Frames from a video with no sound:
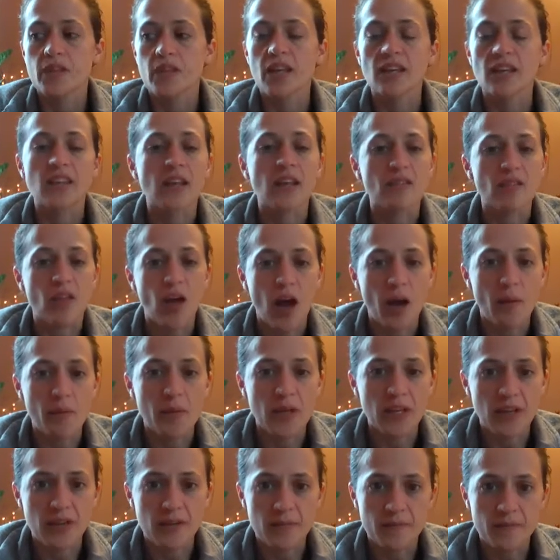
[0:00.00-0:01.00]
like they
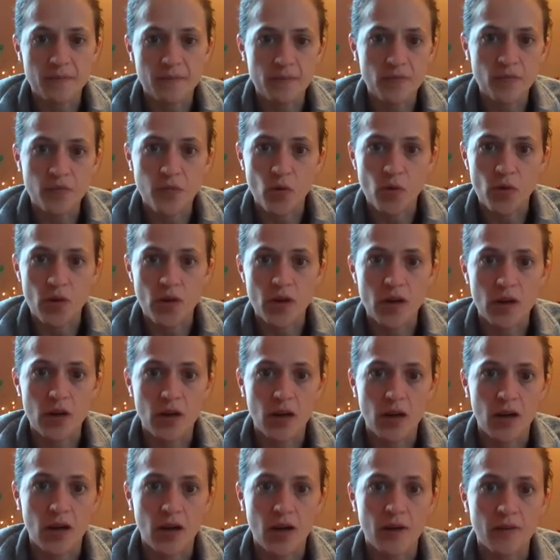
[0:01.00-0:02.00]
lobby
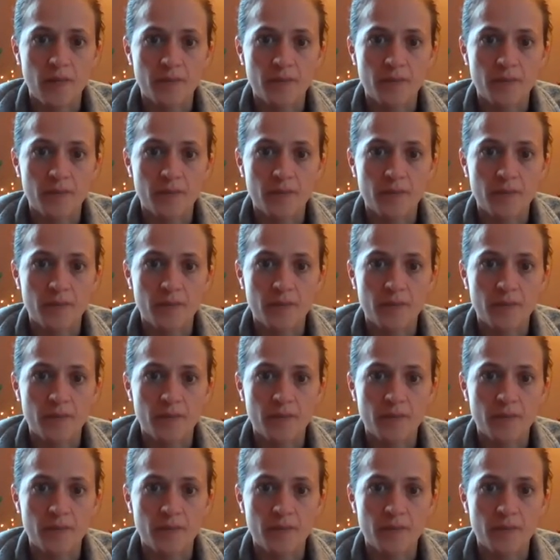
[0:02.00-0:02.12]
for